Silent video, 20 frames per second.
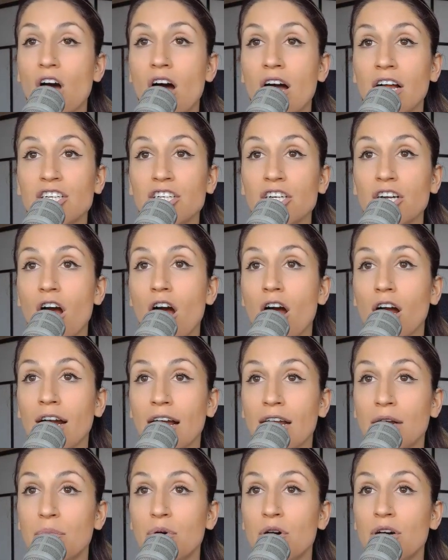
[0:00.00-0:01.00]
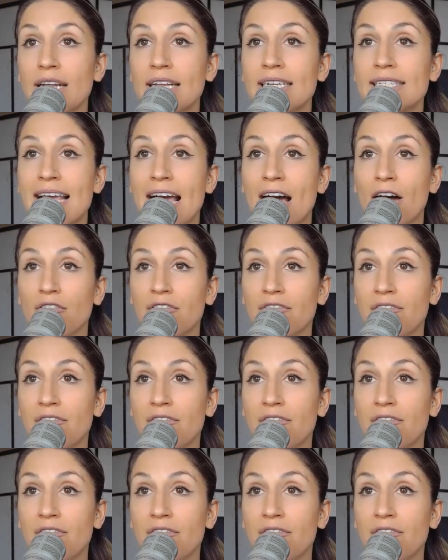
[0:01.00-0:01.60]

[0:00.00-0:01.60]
on your heart and put it down.